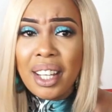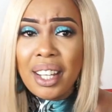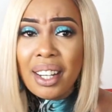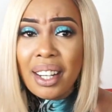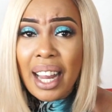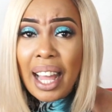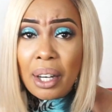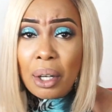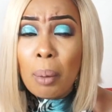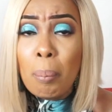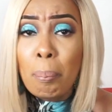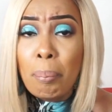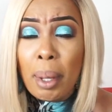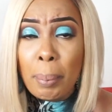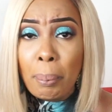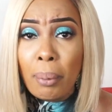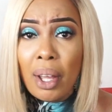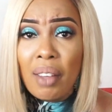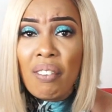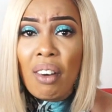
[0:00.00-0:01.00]
random
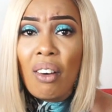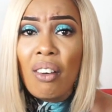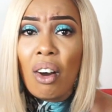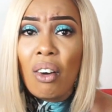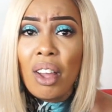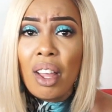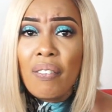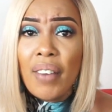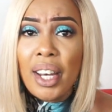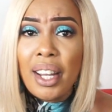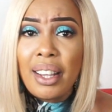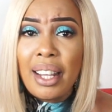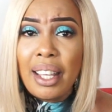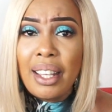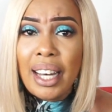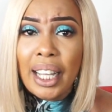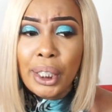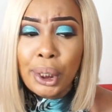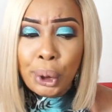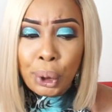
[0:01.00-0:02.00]
people, or even
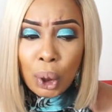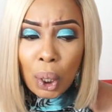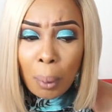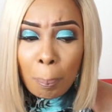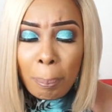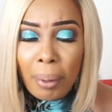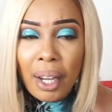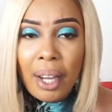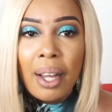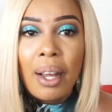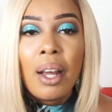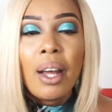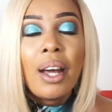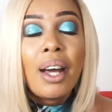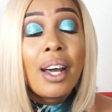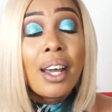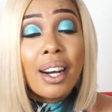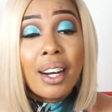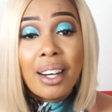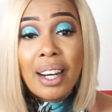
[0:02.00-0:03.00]
in a shop.
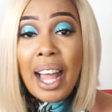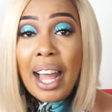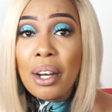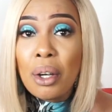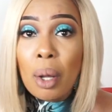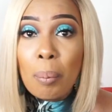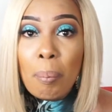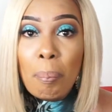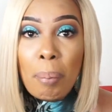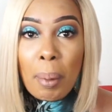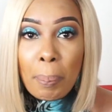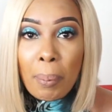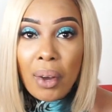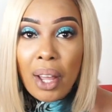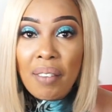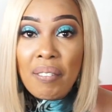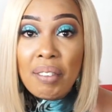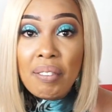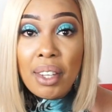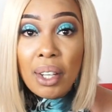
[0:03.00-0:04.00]
Random people
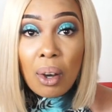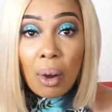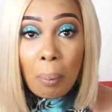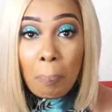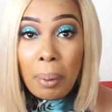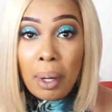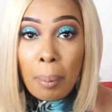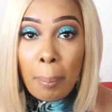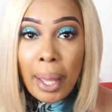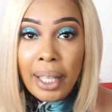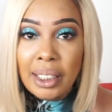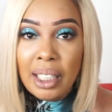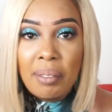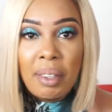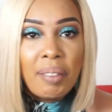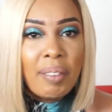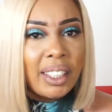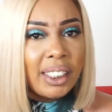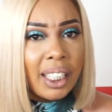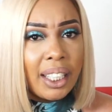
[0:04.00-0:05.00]
giving me compliments and
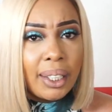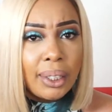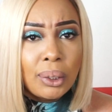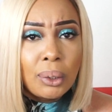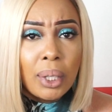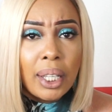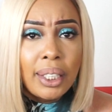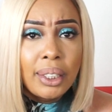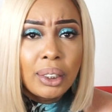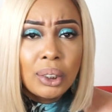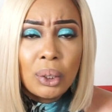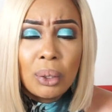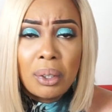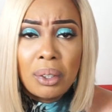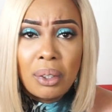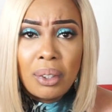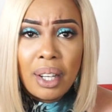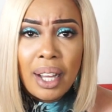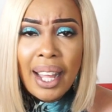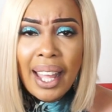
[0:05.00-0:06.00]
my skin is looking
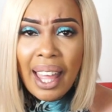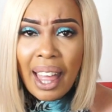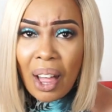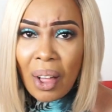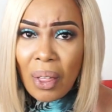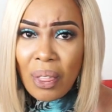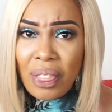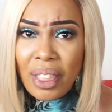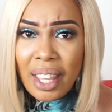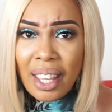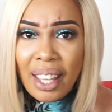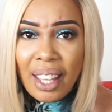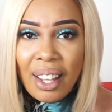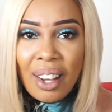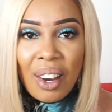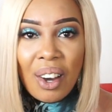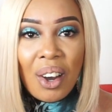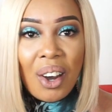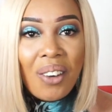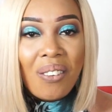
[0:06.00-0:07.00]
so
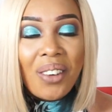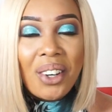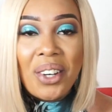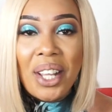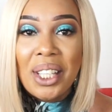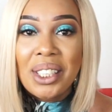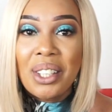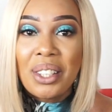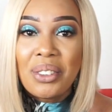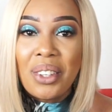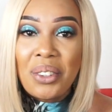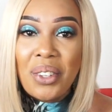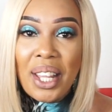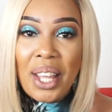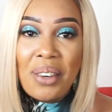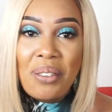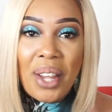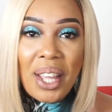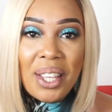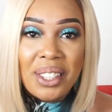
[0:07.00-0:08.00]
healthy. What do you
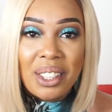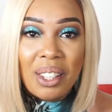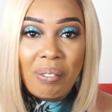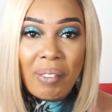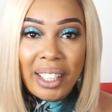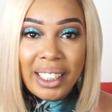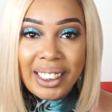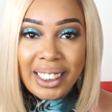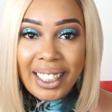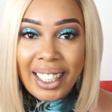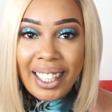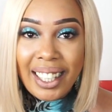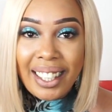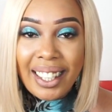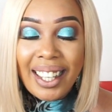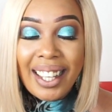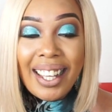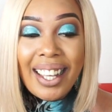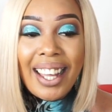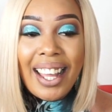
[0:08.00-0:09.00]
use on my
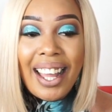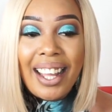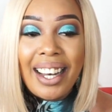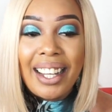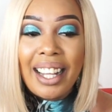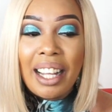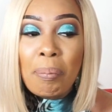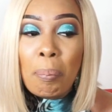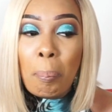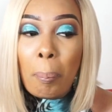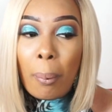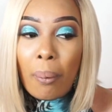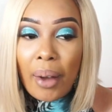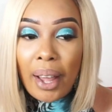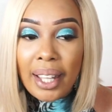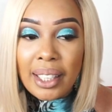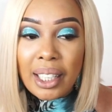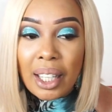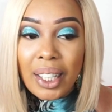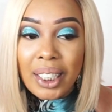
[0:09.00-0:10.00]
skin? And at that
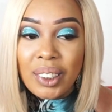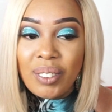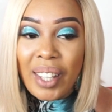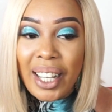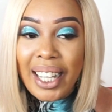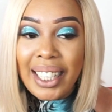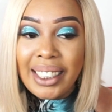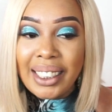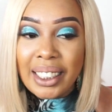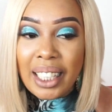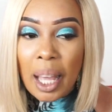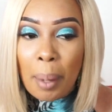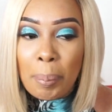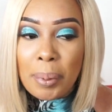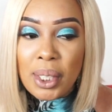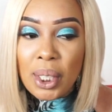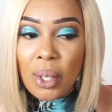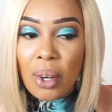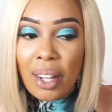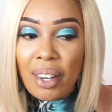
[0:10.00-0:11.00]
point, I was very
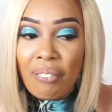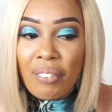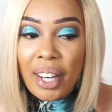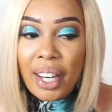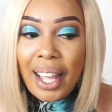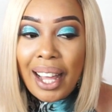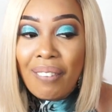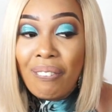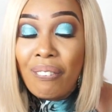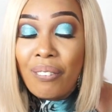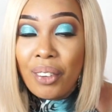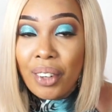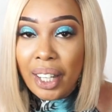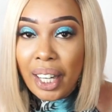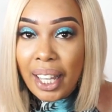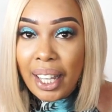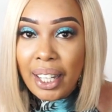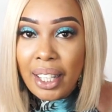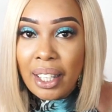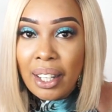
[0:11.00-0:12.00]
skeptical and very
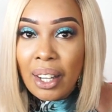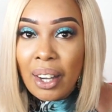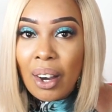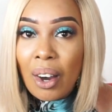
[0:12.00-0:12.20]
afraid